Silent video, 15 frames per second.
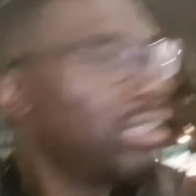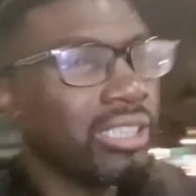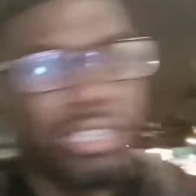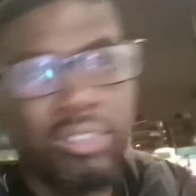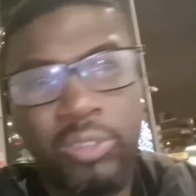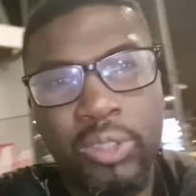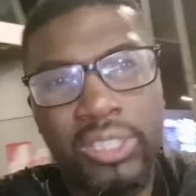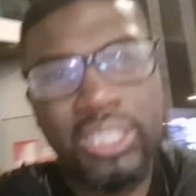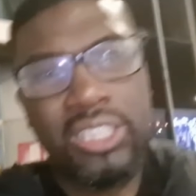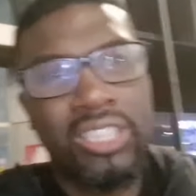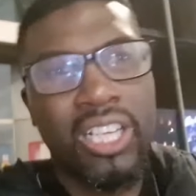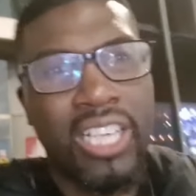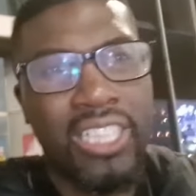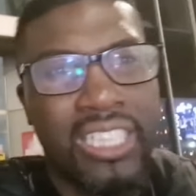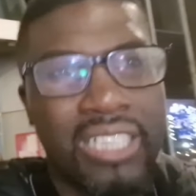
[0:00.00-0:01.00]
I've already
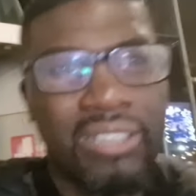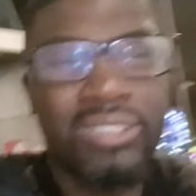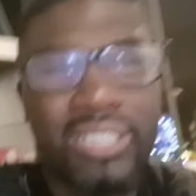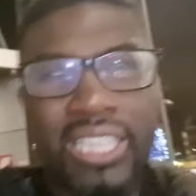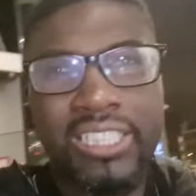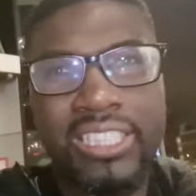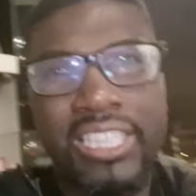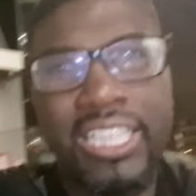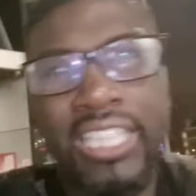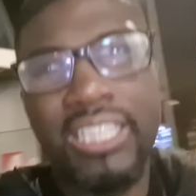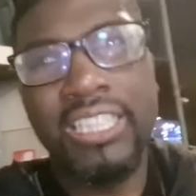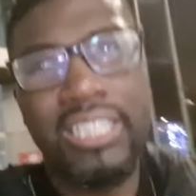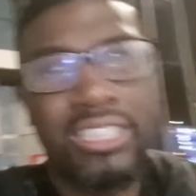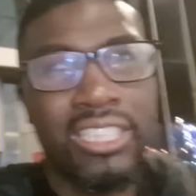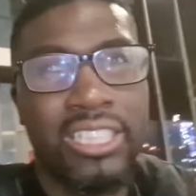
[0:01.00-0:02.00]
started hearing that
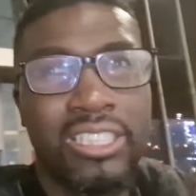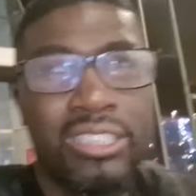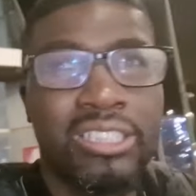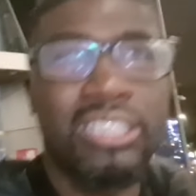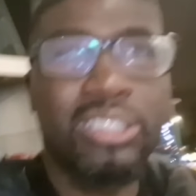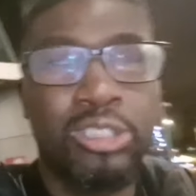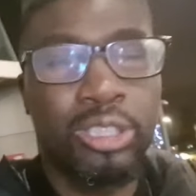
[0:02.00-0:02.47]
he's